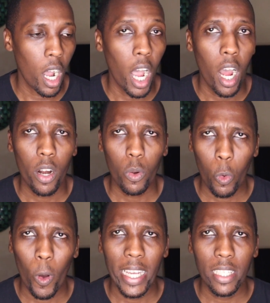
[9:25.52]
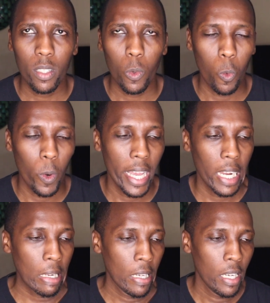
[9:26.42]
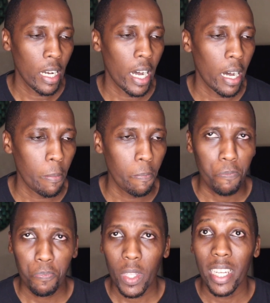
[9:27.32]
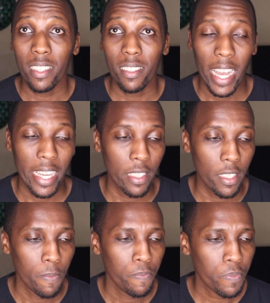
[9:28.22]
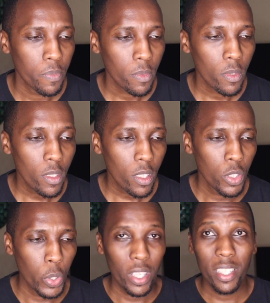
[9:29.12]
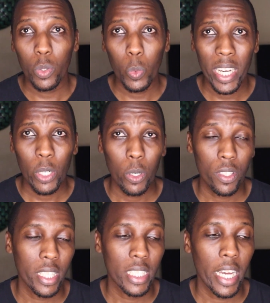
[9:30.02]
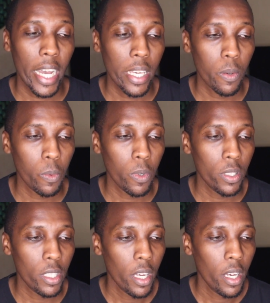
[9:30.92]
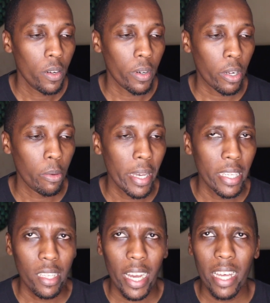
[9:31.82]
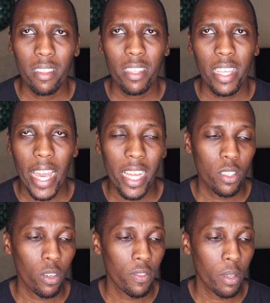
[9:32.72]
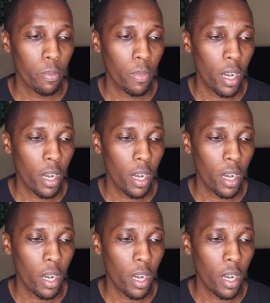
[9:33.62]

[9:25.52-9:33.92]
are quite well designed. So this is one course that I would recommend. At the end of the